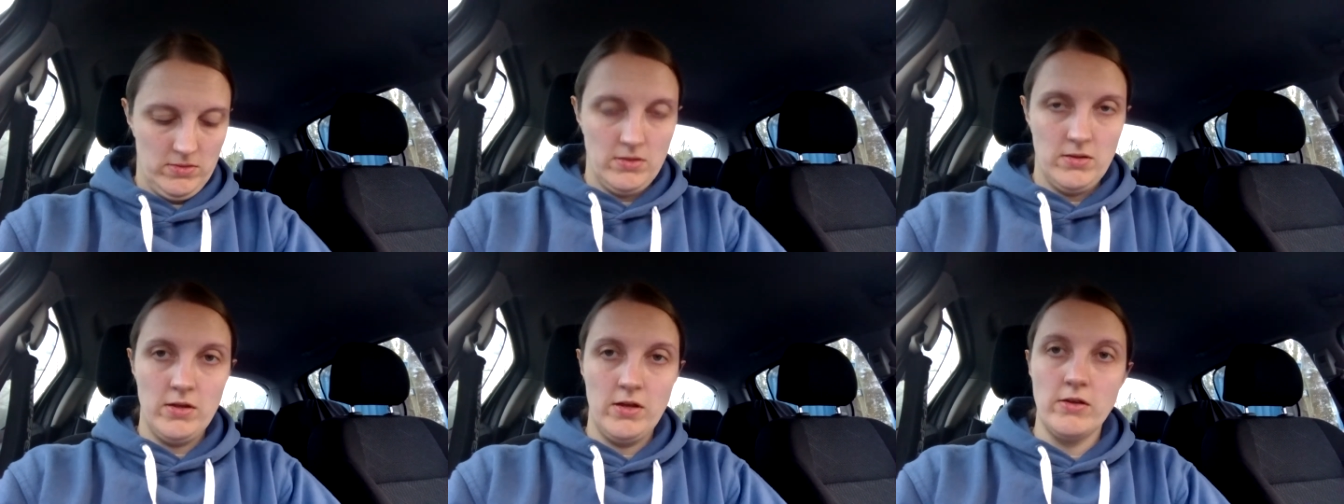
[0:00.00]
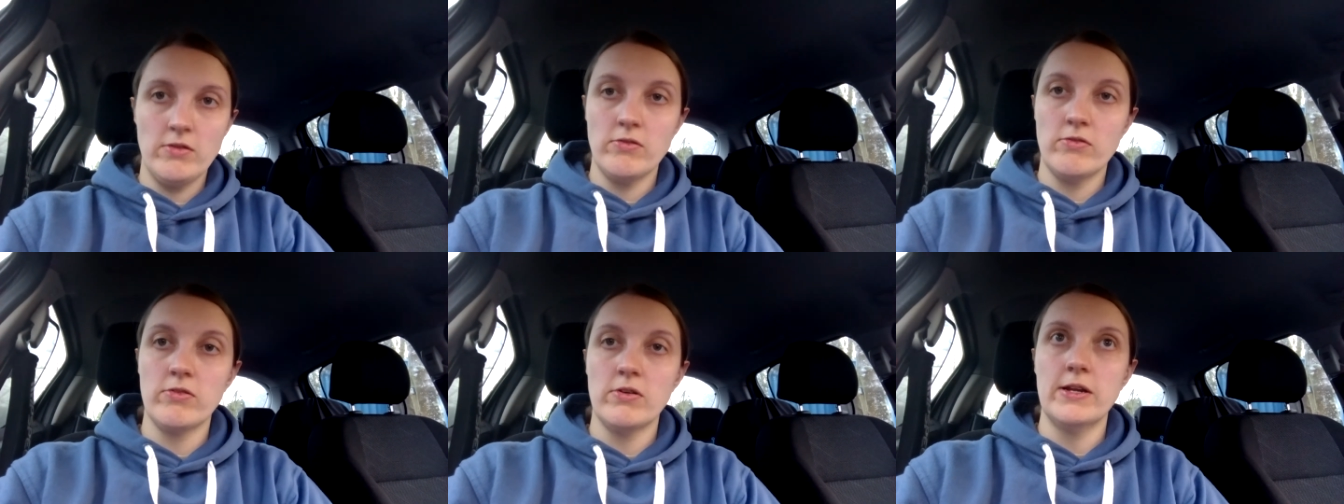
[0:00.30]

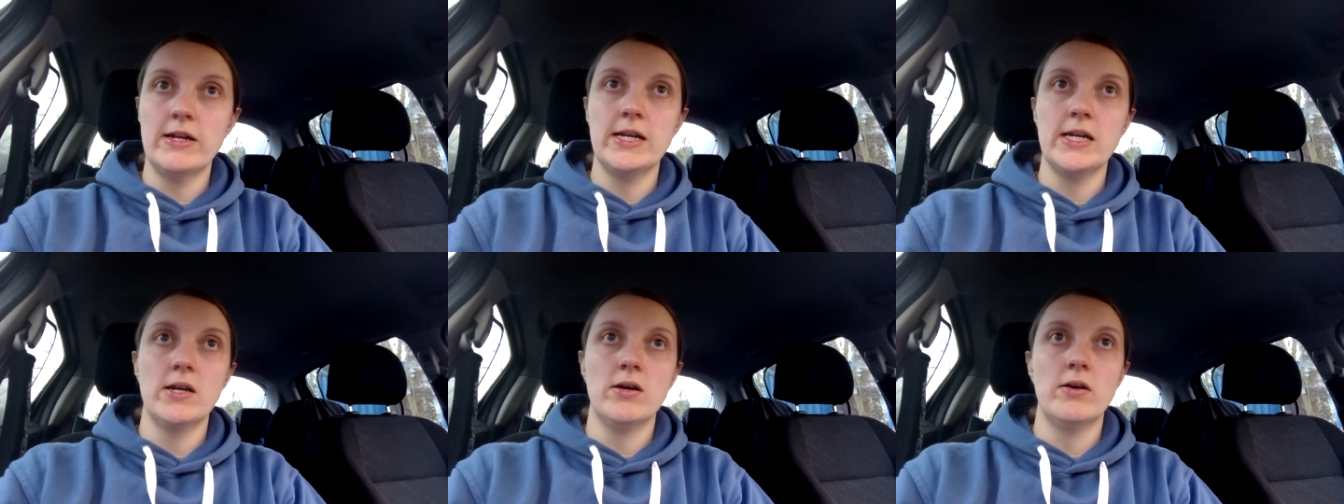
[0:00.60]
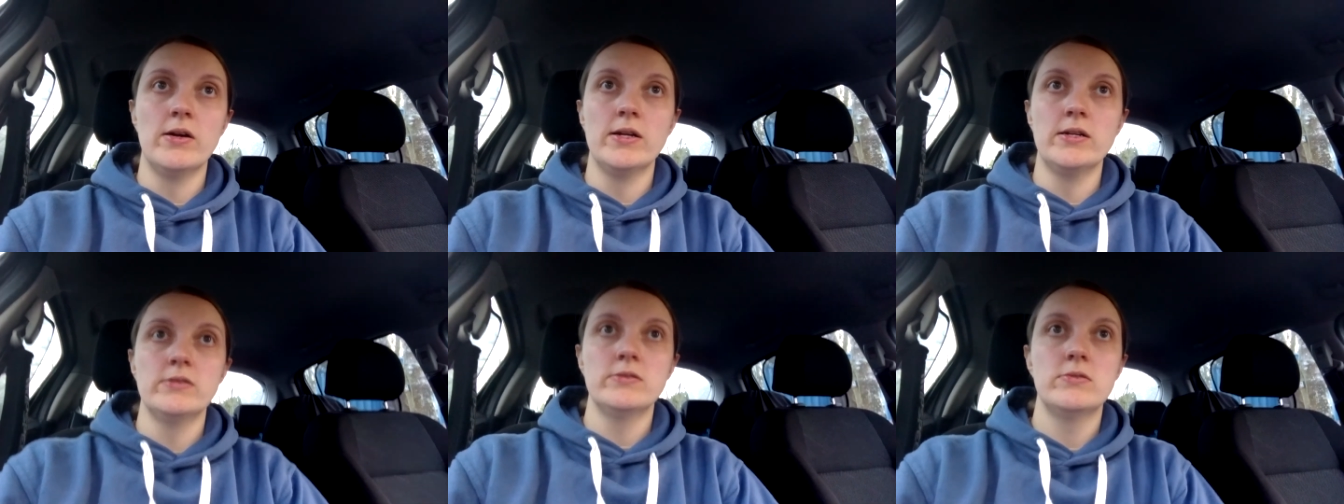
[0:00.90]
hopefully
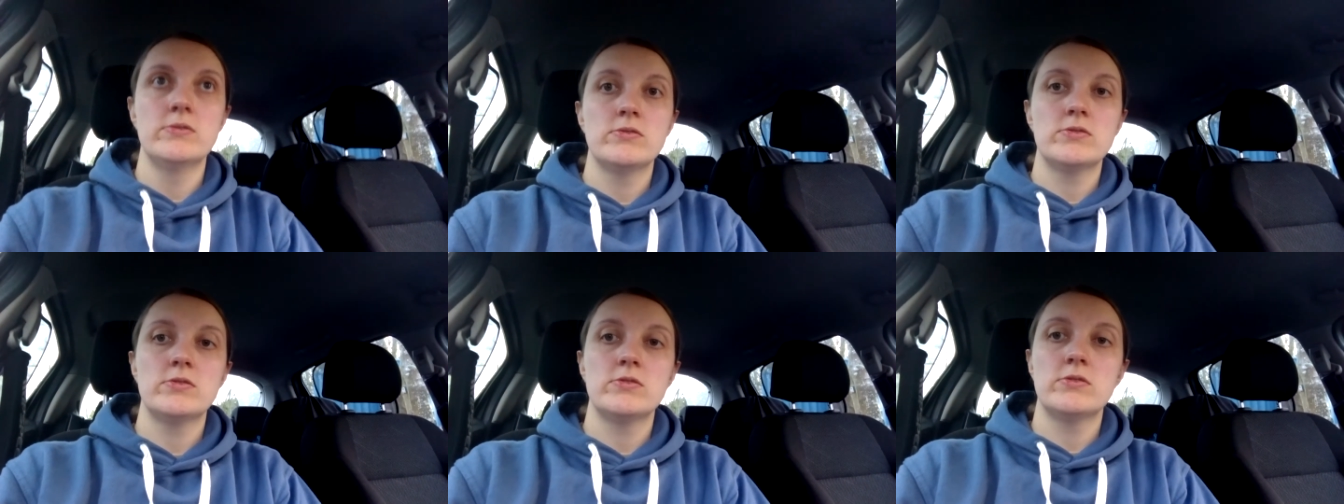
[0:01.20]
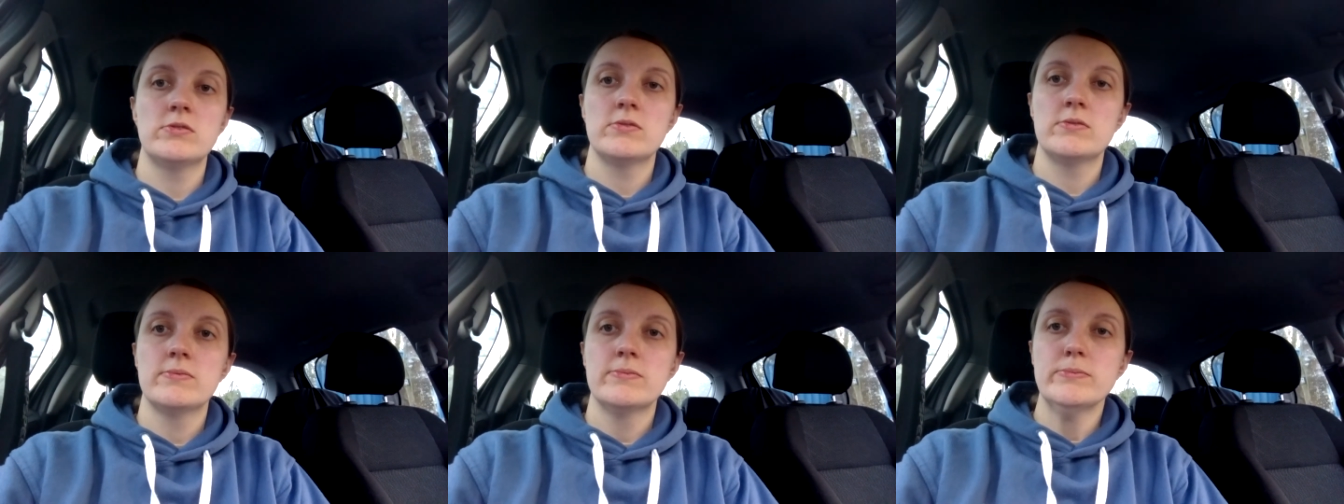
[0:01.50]
like
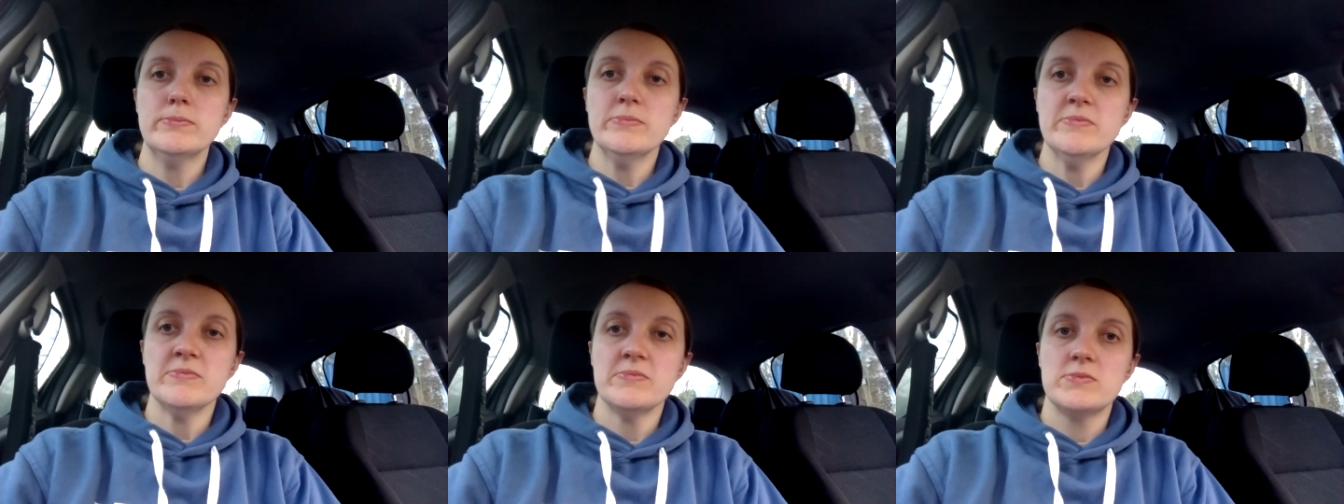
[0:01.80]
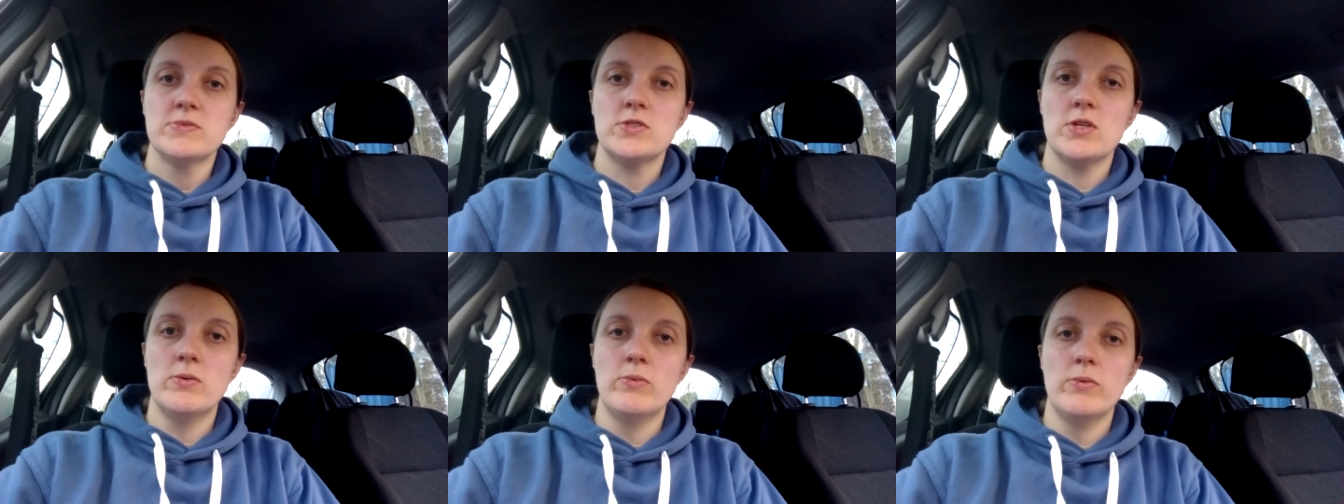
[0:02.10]

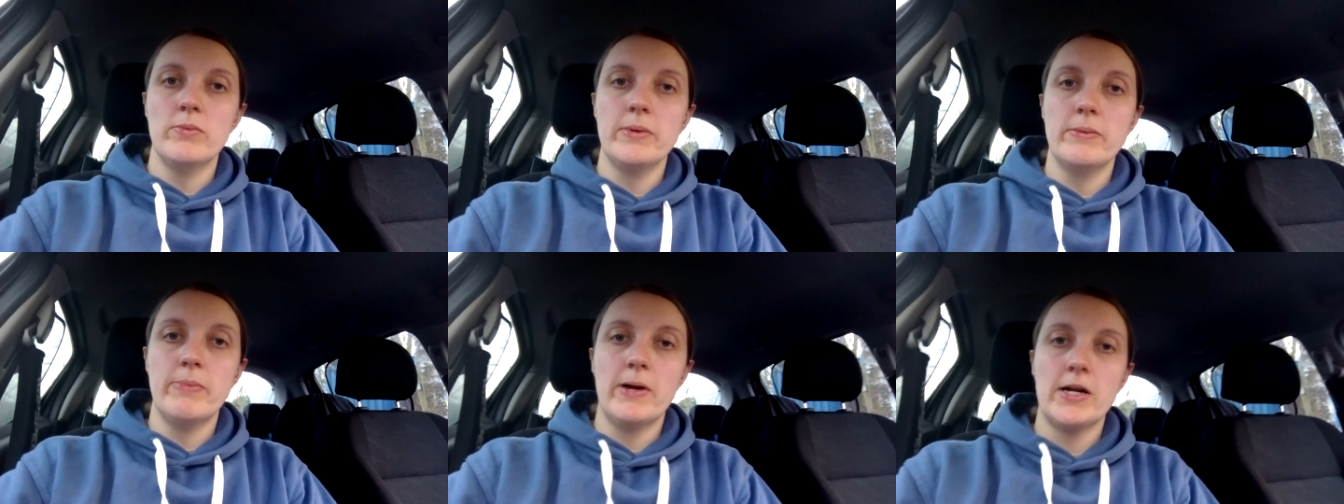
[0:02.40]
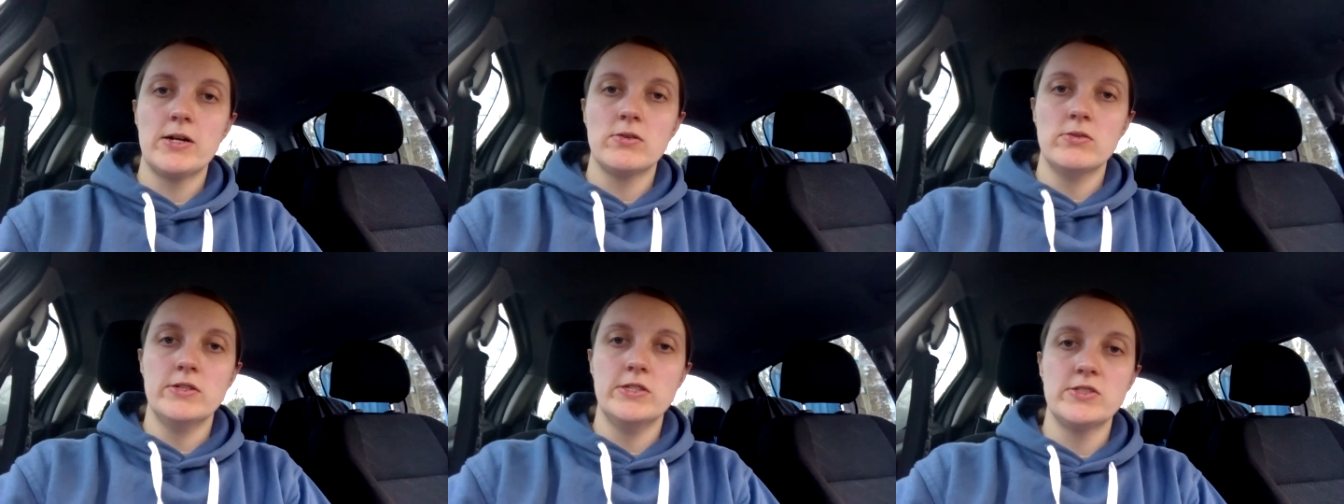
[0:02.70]
Tom will be back
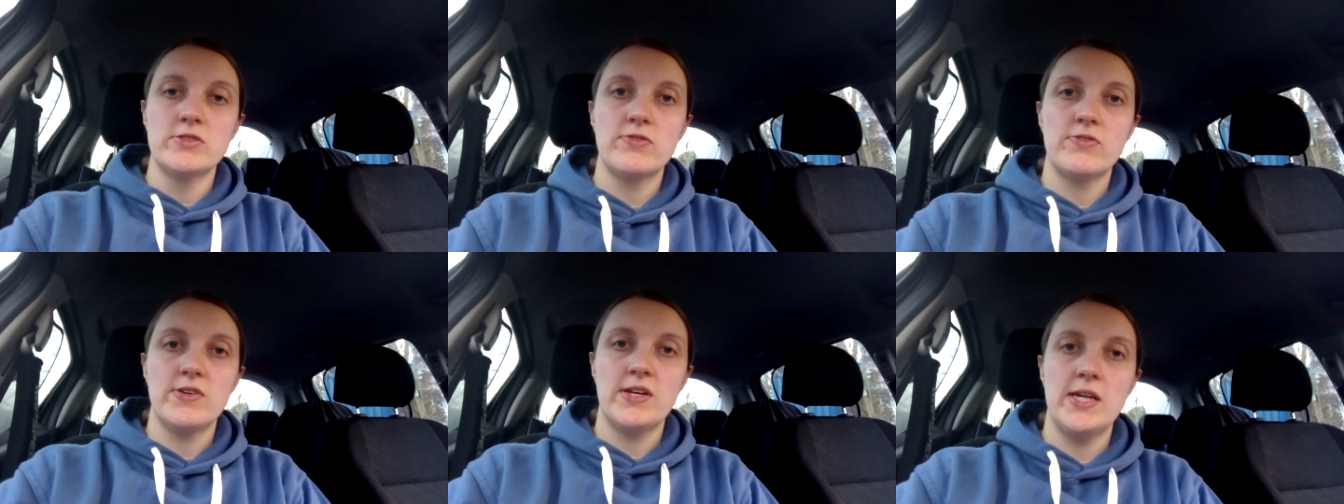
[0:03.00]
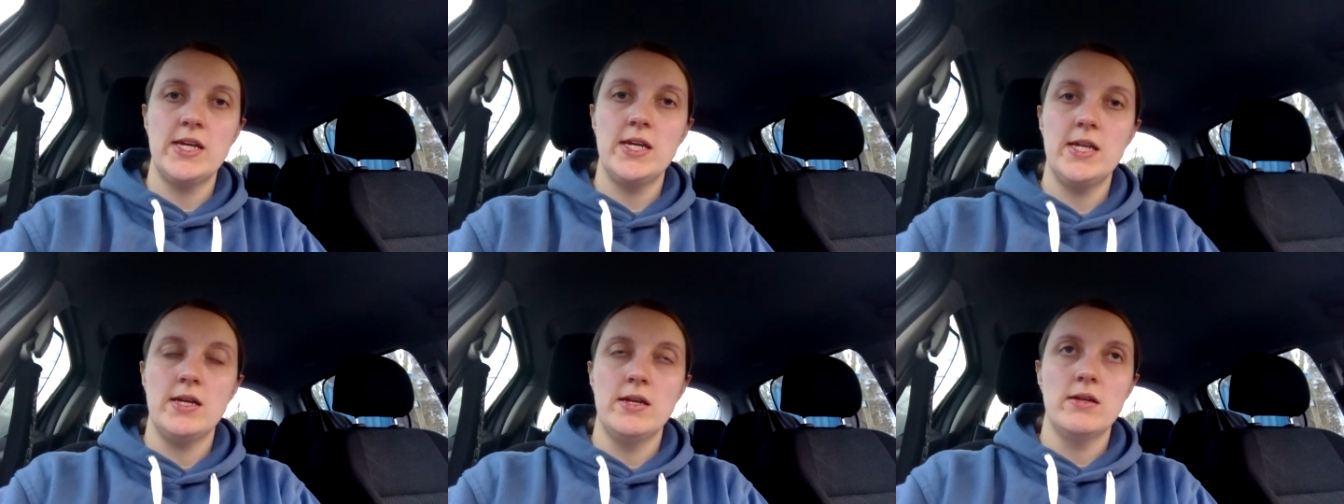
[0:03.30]
on his
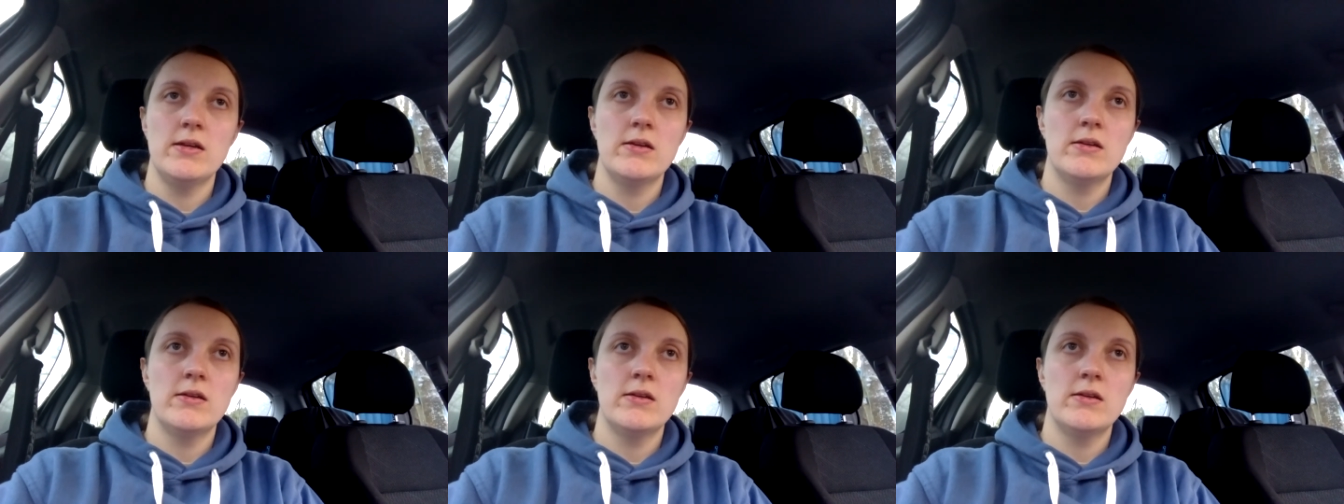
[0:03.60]
feet.